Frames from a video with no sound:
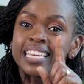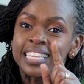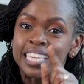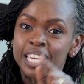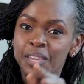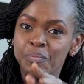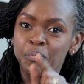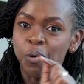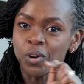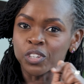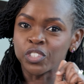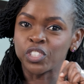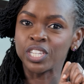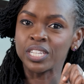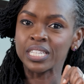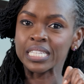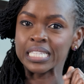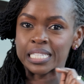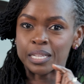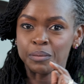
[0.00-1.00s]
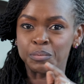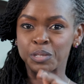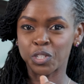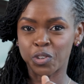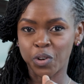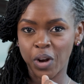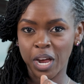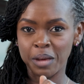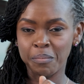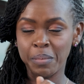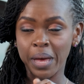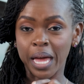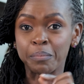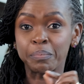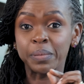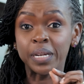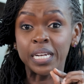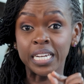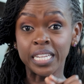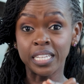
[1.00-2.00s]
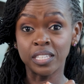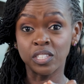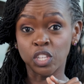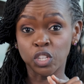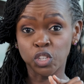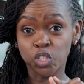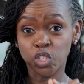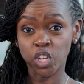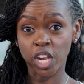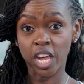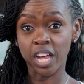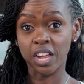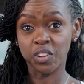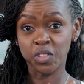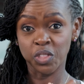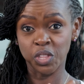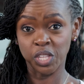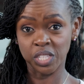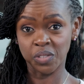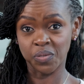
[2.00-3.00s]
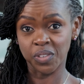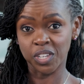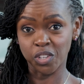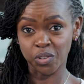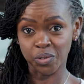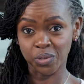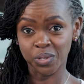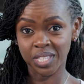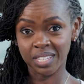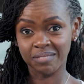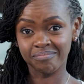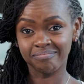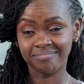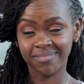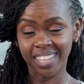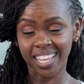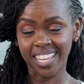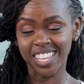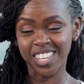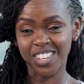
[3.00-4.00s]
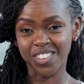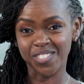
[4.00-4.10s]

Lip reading: Keep watching, subscribe, and please share these videos. Thank